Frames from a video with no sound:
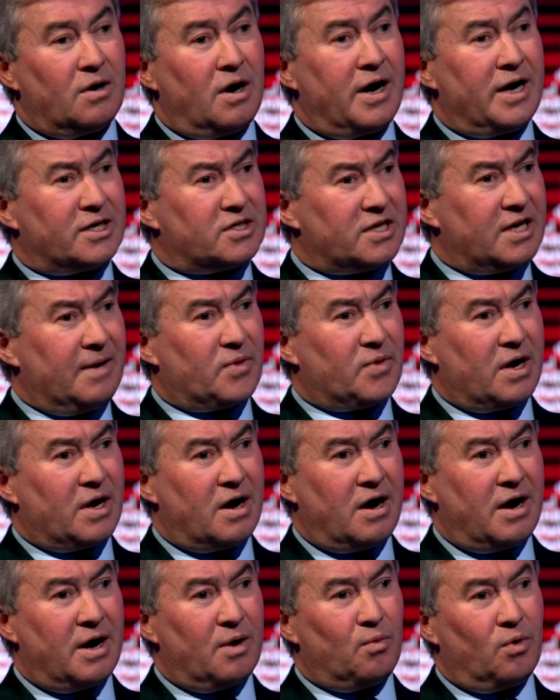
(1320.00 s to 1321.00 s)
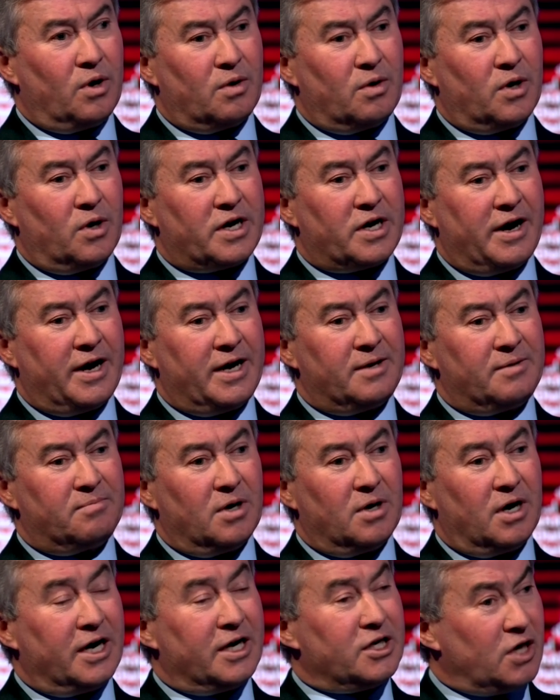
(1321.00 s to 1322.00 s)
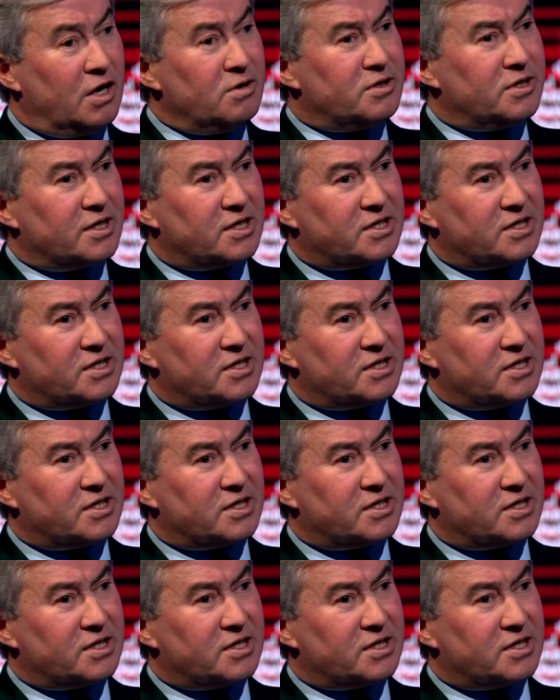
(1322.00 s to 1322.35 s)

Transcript: No, I accept that. What I don't